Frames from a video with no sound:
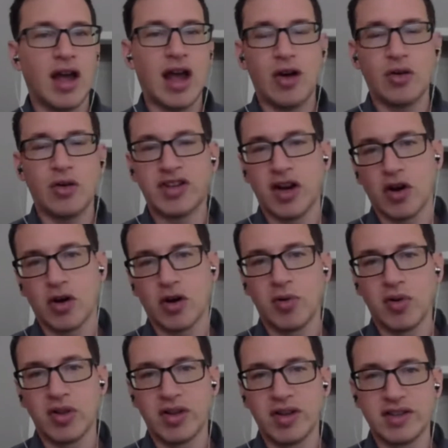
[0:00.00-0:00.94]
how
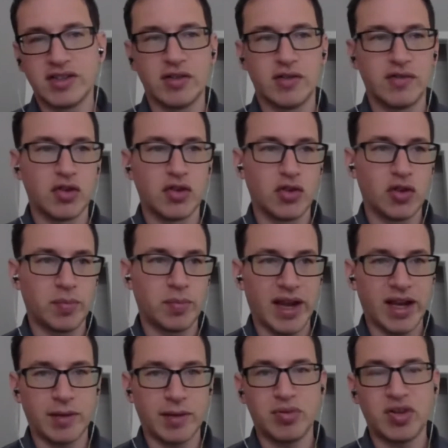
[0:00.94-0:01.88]
terrible it is. If you look
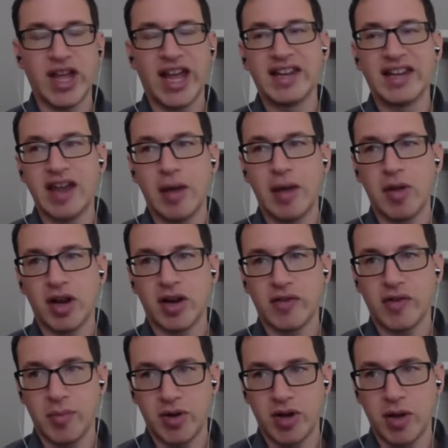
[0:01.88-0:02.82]
back at
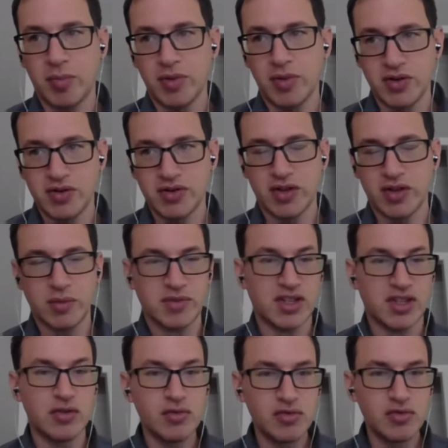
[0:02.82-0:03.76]
Plandemic from a couple of years ago, that
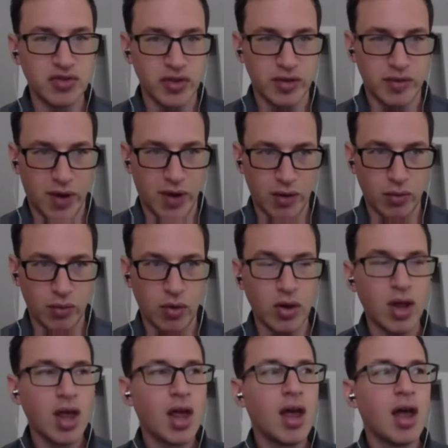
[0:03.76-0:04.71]
was hugely
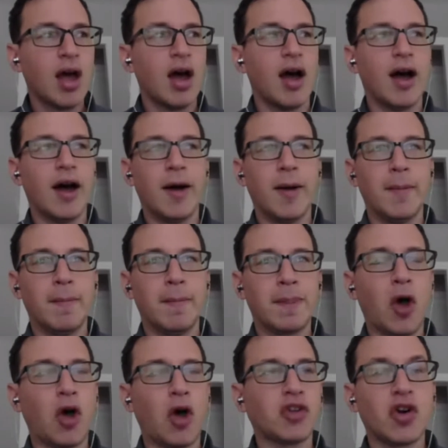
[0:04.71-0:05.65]
viral.
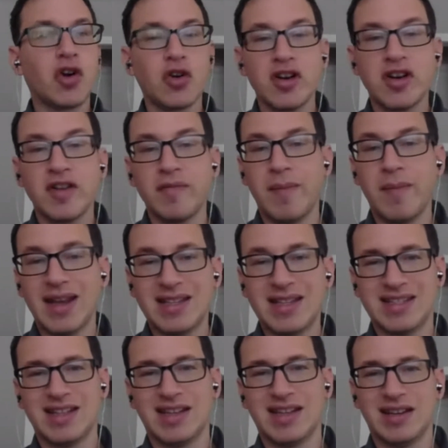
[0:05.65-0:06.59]
Alternative
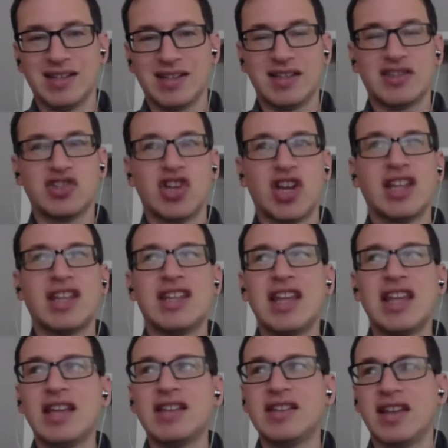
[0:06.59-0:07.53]
medicine is a
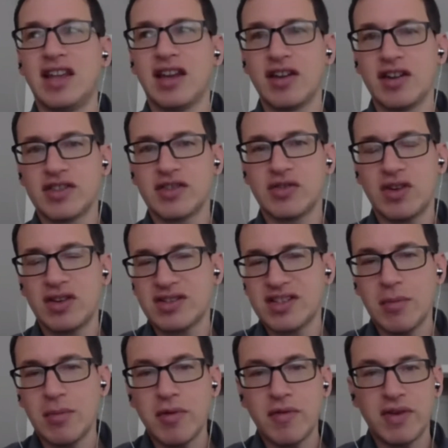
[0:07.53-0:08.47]
gigantic industry,
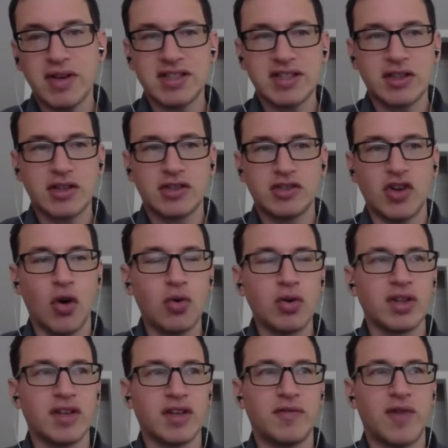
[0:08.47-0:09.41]
and some of it is
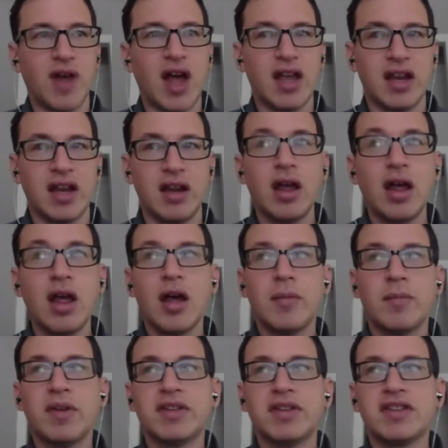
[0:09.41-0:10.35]
totally fine.
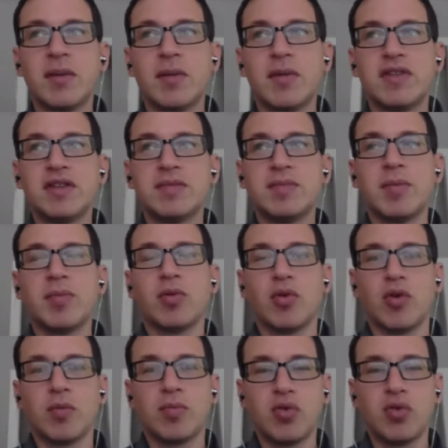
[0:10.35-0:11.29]
But some of these
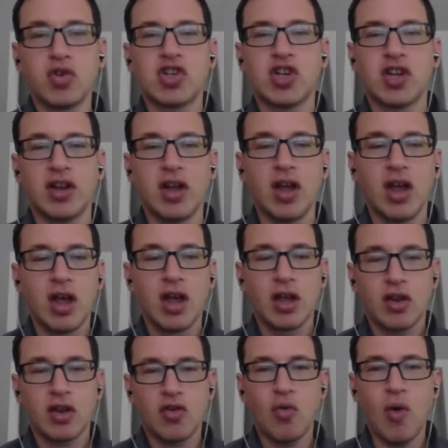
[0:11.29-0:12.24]
people who are pushing
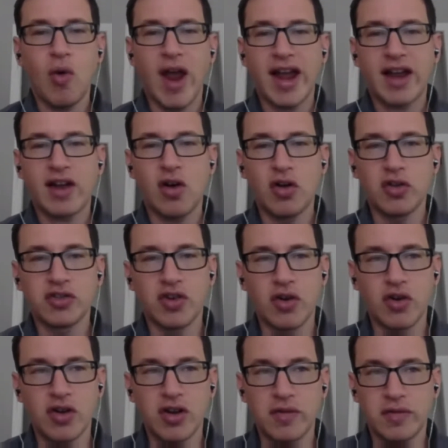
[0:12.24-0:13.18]
quack
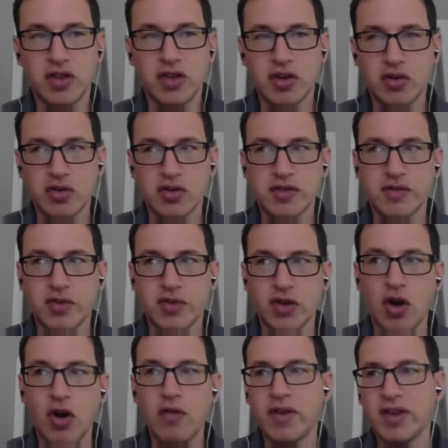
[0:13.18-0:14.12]
alternative cures for
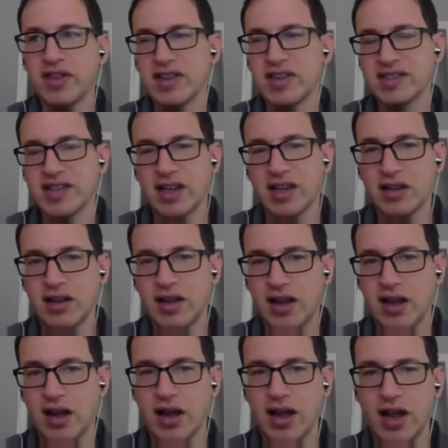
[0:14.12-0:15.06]
COVID, things like
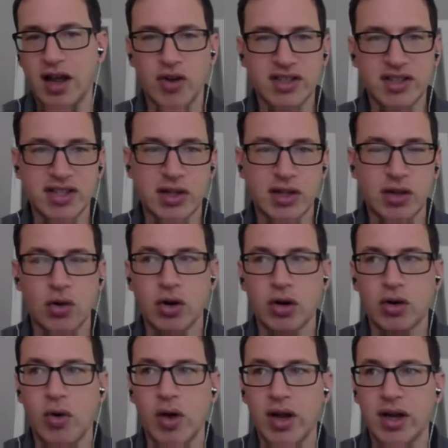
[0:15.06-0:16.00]

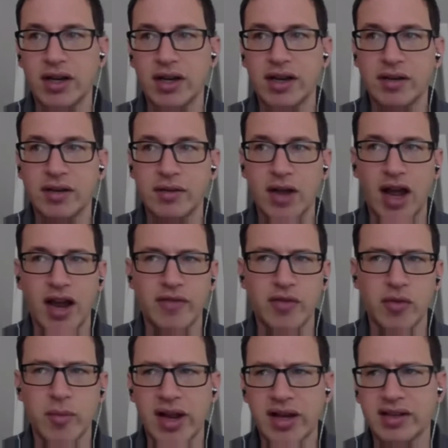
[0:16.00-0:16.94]
hydroxychloroquine
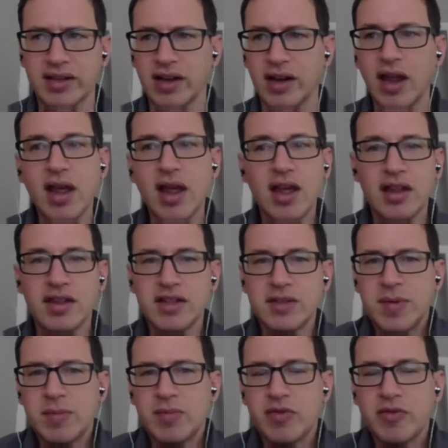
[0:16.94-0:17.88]
and ivermectin,
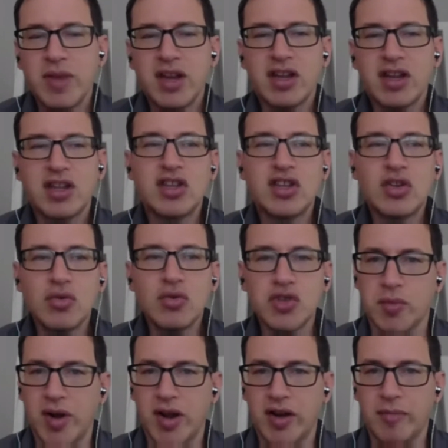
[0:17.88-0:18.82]
these people have made a
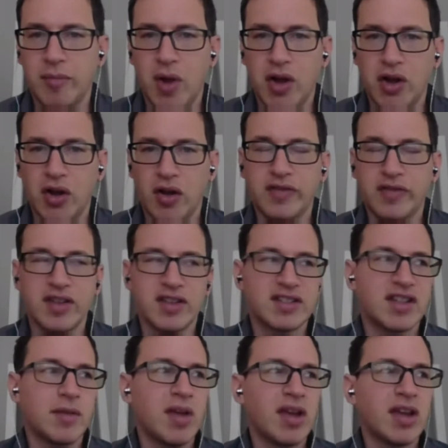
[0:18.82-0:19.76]
huge amount of money off
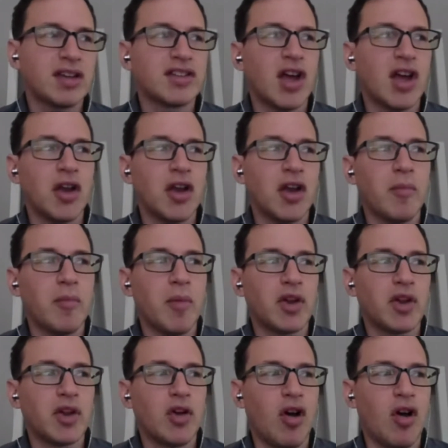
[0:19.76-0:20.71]
this. They make a ton of
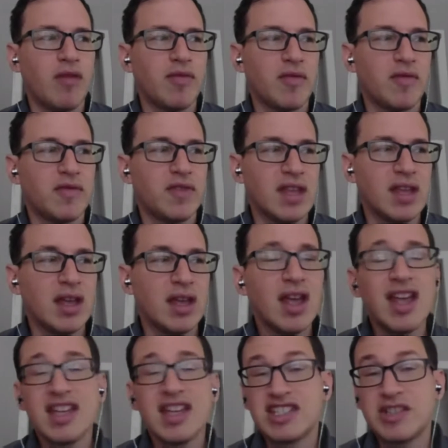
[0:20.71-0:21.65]
money off of the
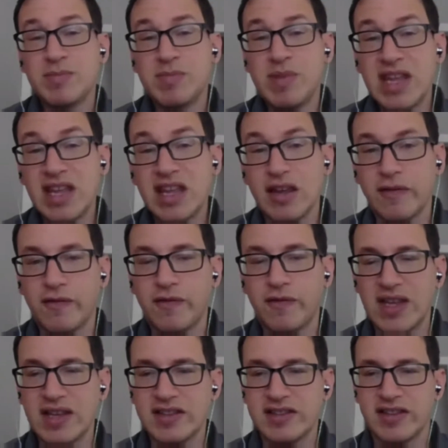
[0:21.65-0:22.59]
speaking
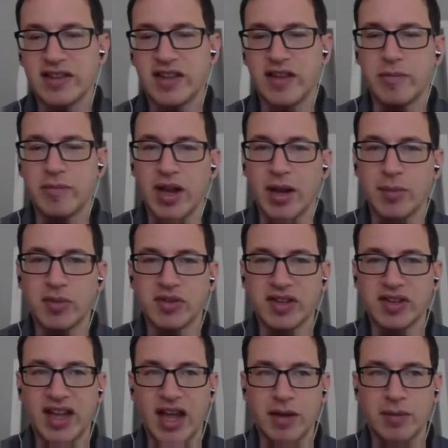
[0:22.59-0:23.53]
fees that they've been able
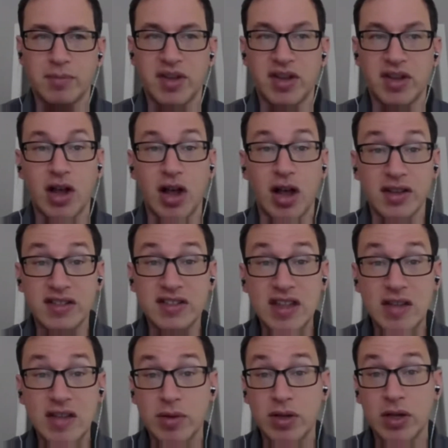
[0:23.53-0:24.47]
to get
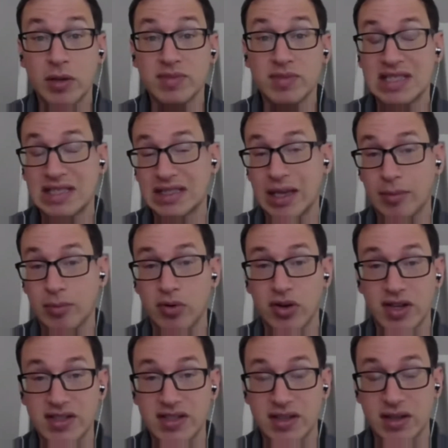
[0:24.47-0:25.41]
because they've become
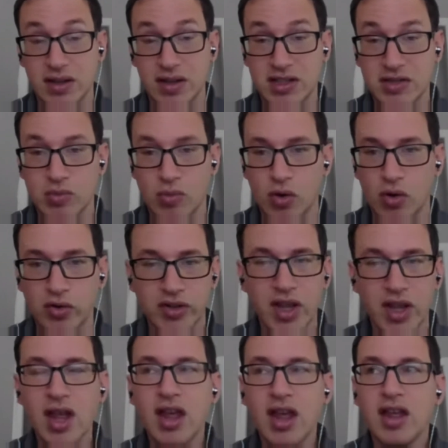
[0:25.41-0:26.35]
celebrities in this world.
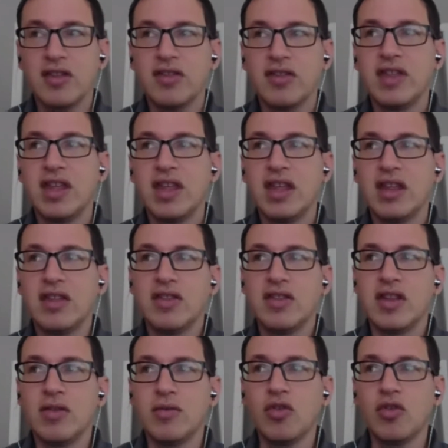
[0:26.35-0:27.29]

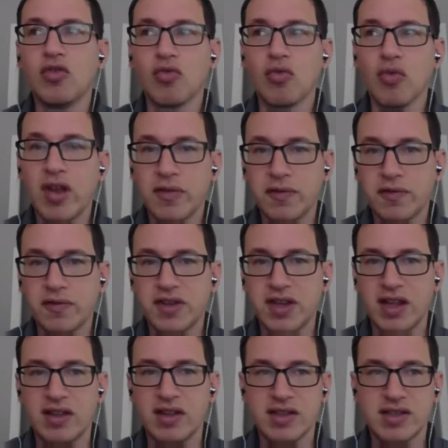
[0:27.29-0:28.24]
The
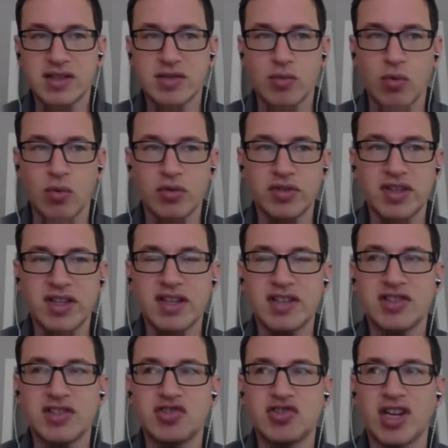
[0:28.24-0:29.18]
grift in this world
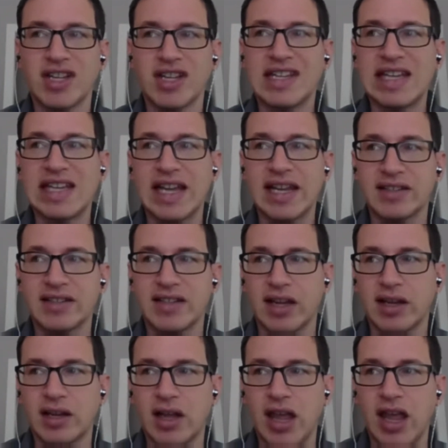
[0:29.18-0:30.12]
is
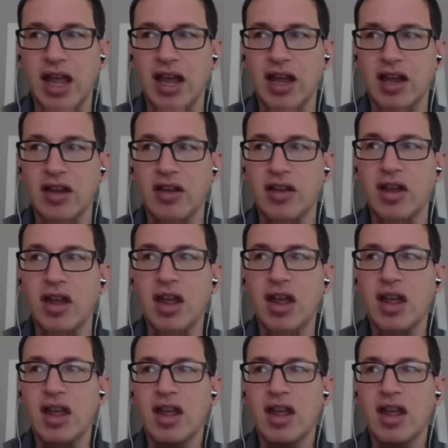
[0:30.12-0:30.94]
gigantic, and